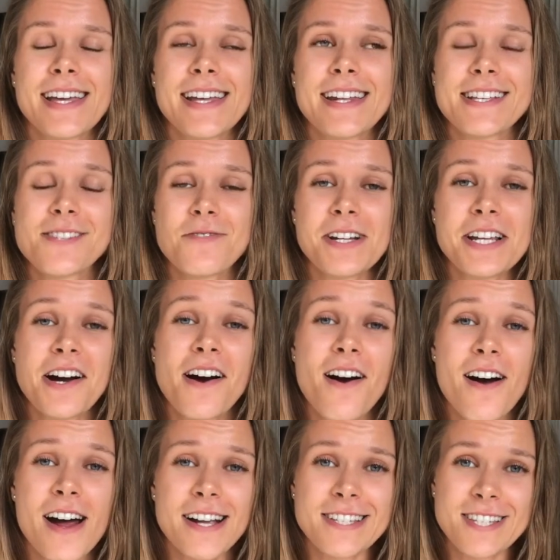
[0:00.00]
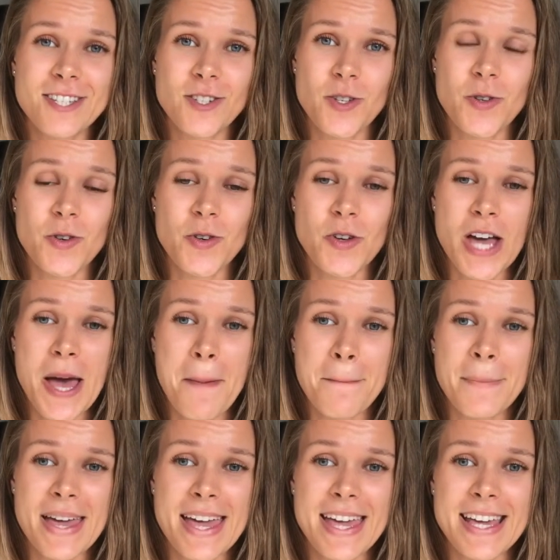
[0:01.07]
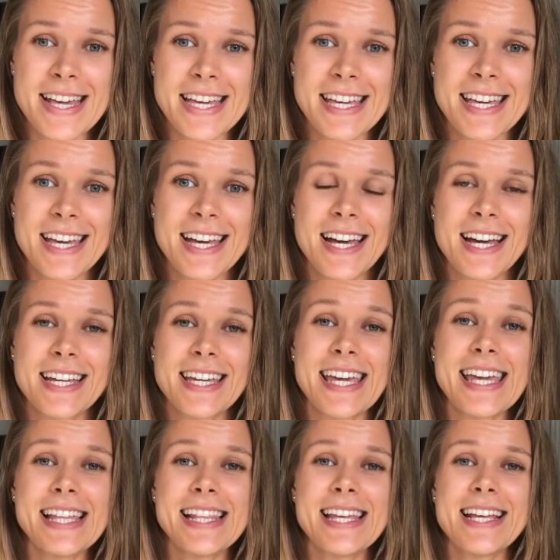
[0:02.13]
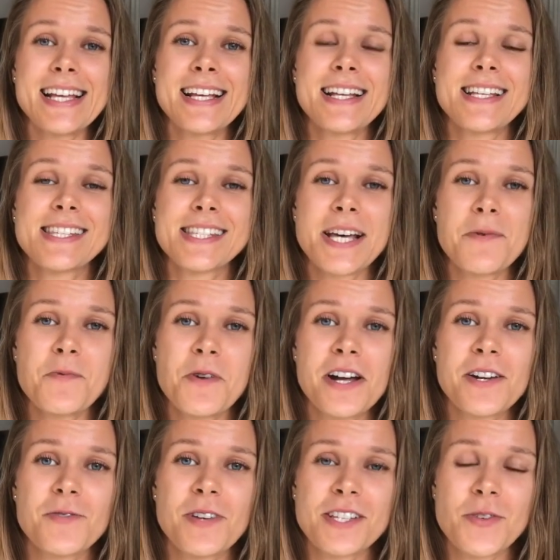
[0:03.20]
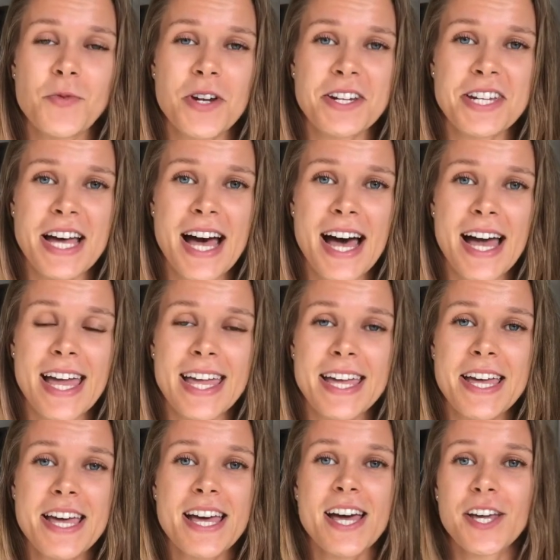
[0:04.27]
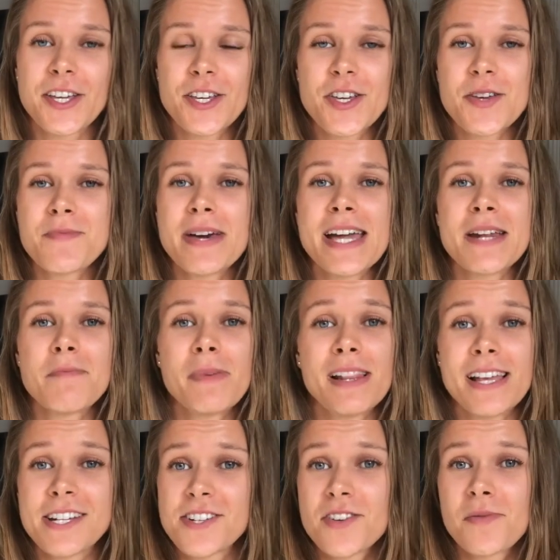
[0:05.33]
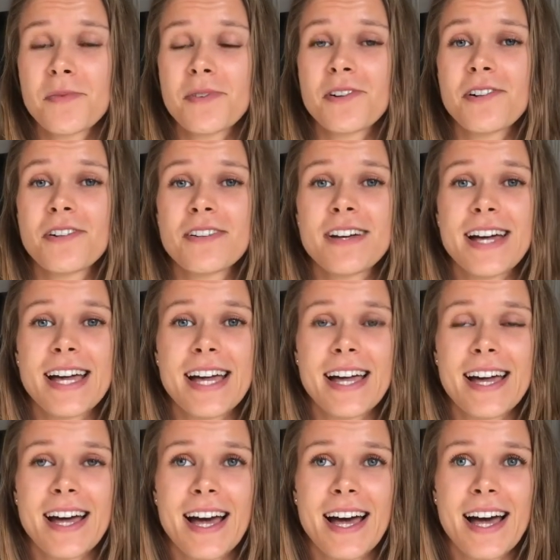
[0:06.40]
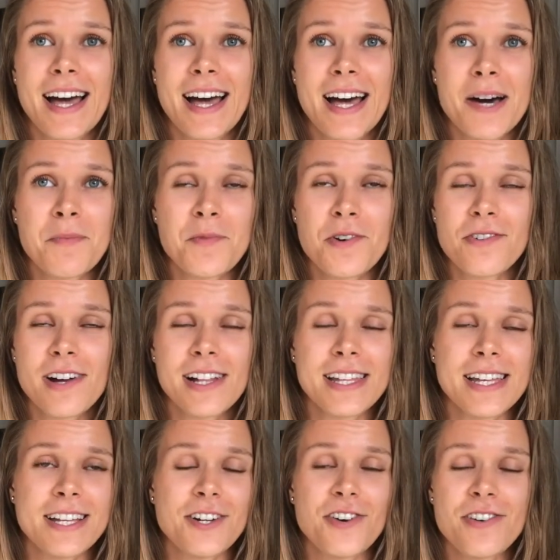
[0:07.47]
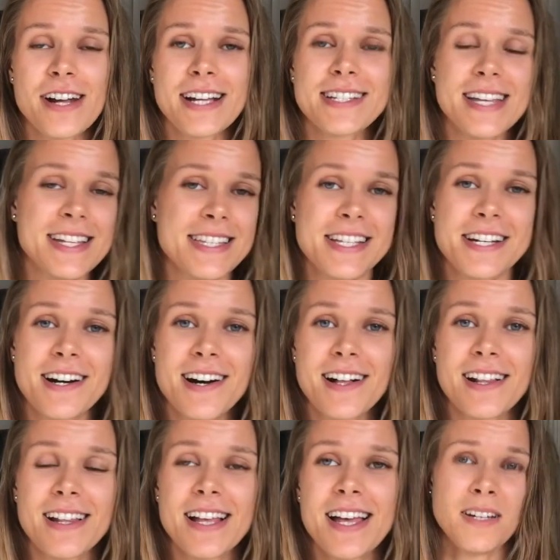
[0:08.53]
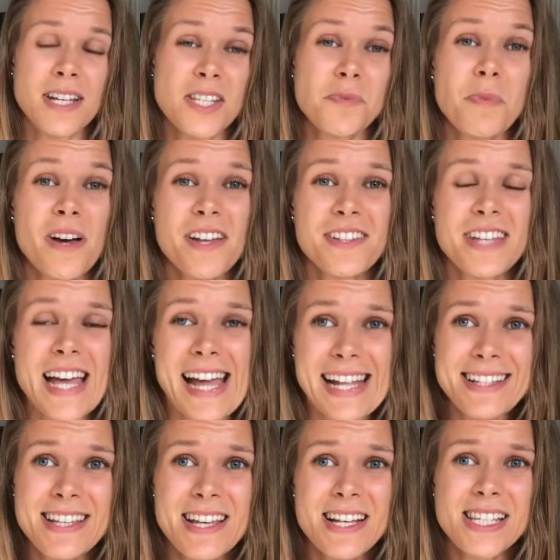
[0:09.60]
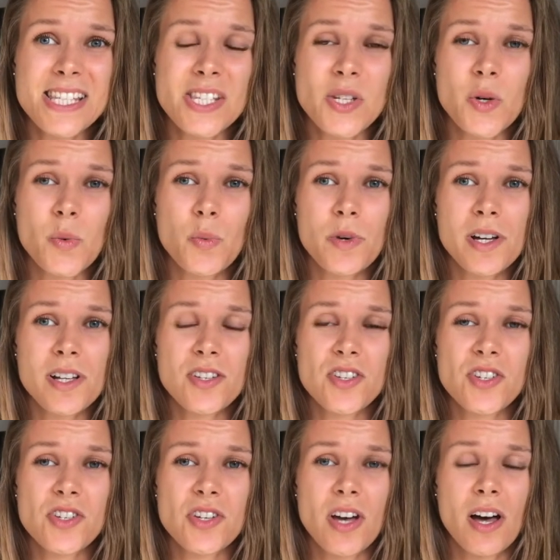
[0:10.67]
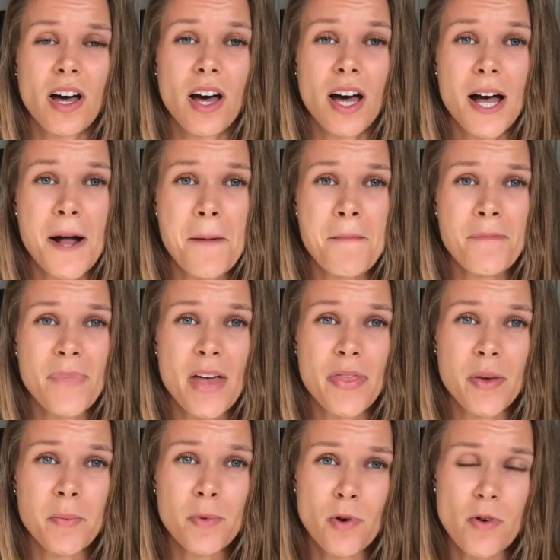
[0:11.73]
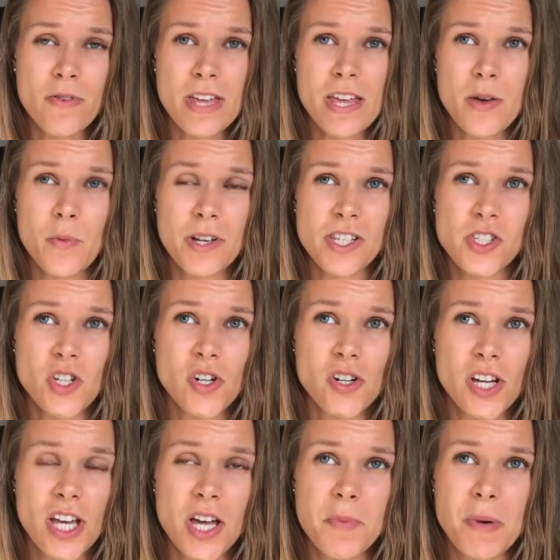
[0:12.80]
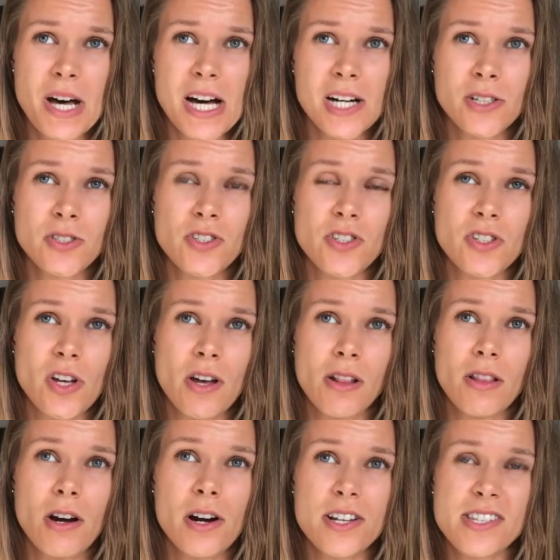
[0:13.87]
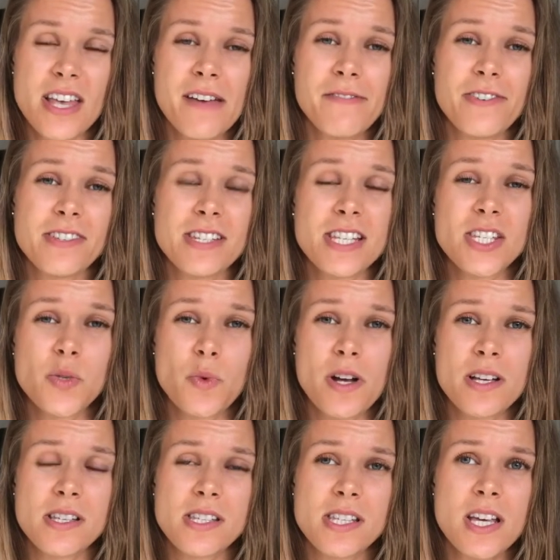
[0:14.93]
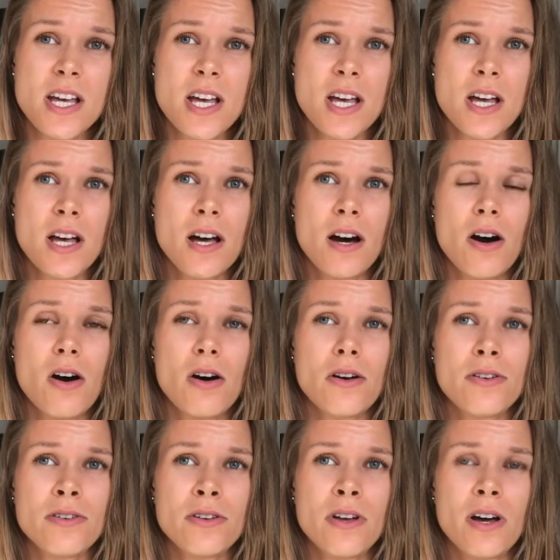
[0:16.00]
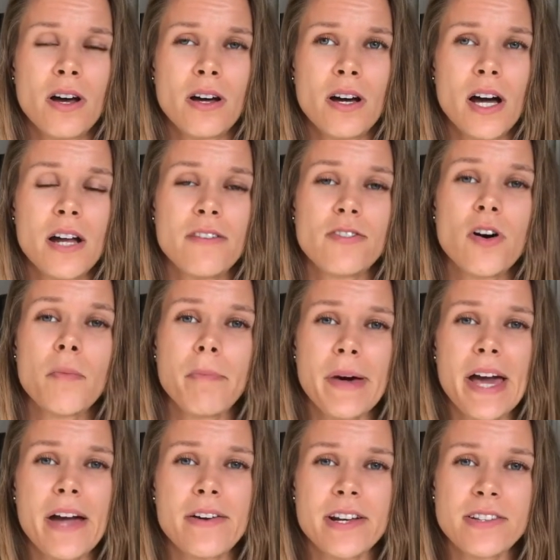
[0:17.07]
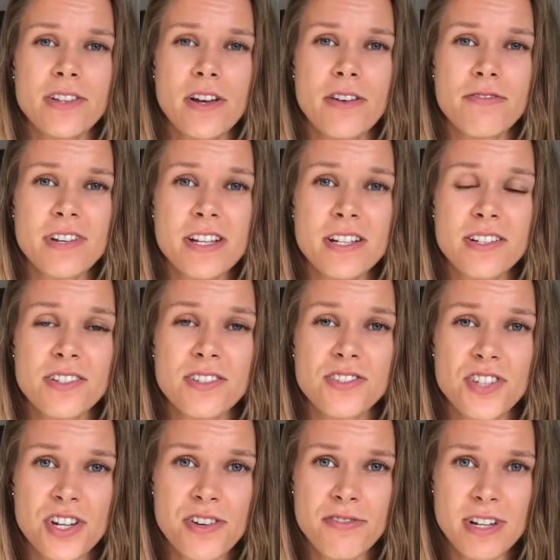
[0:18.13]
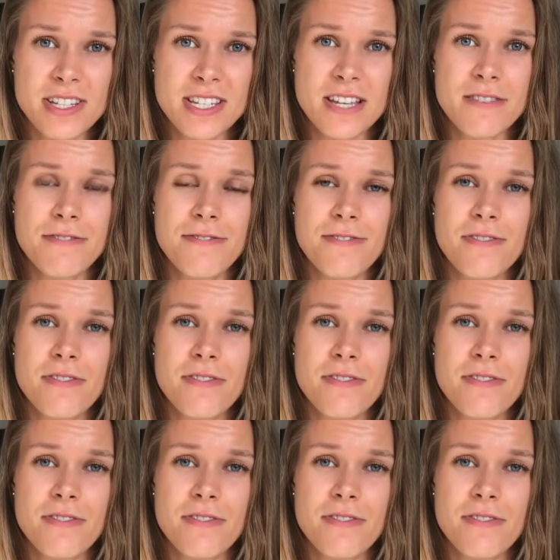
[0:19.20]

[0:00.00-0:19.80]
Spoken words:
it is really hard to make killing someone who doesn't want to die a humane, pleasurable, morally correct, ethical. Despite the ethics, which the movie was talking about, a large emphasis was on kind of comparing the regenerative